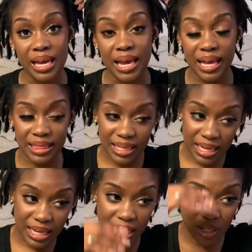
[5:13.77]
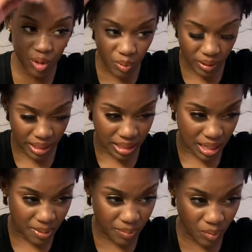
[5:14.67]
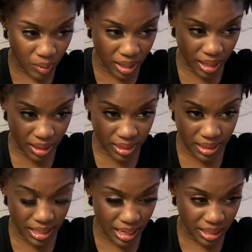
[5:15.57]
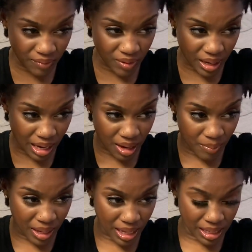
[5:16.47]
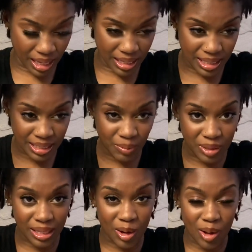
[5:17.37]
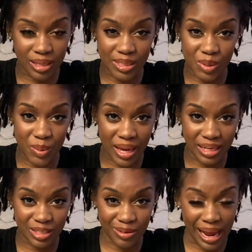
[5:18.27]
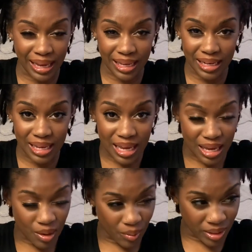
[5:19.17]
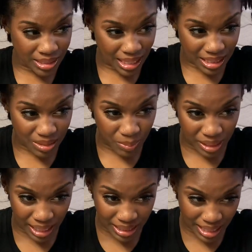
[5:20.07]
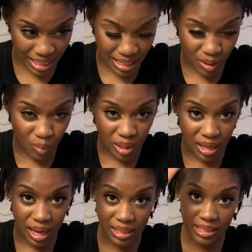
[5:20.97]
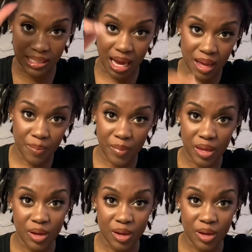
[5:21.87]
And then you will end up with the end of your hair being like a, what they call a two-headed dragon, where it's like split at the end and one lock at the top.